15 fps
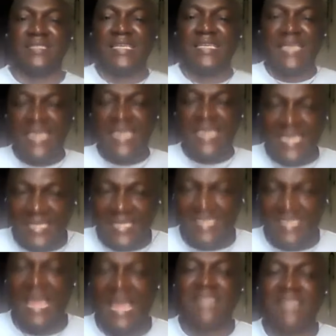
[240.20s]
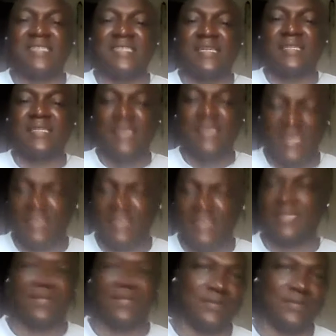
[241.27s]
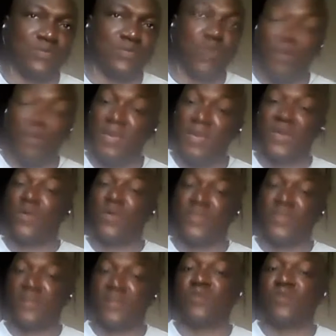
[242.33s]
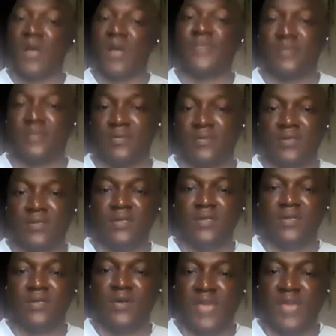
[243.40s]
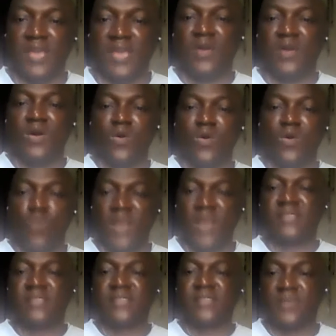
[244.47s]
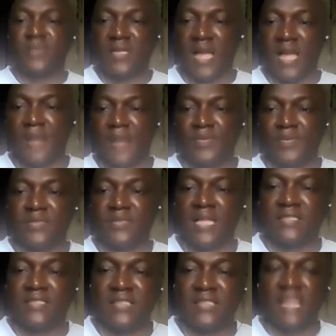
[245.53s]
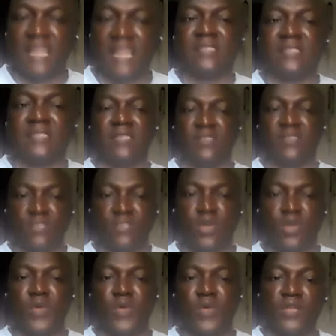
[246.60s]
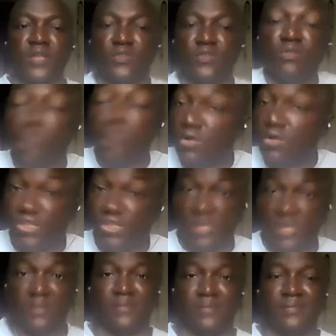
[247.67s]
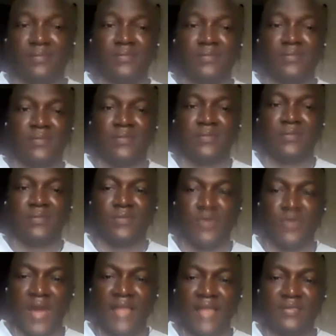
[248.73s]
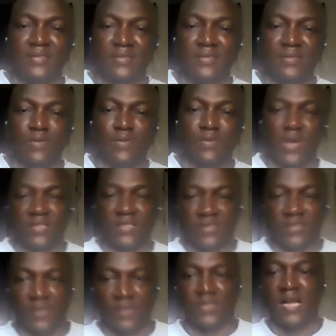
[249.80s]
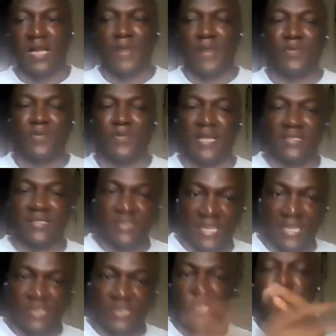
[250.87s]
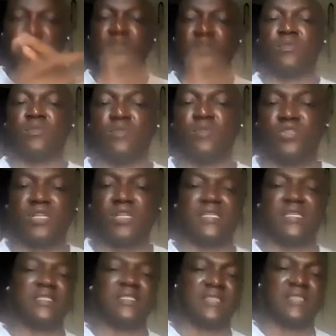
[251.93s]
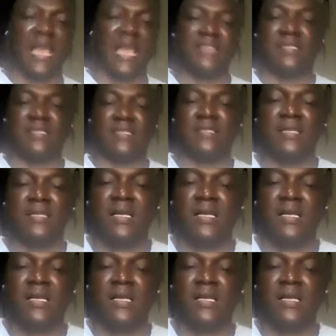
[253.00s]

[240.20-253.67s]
the inciting incident. What thing to happen? Okay, where something happened that sets the story into motion. All right, where something happened that set the story into motion. The inciting,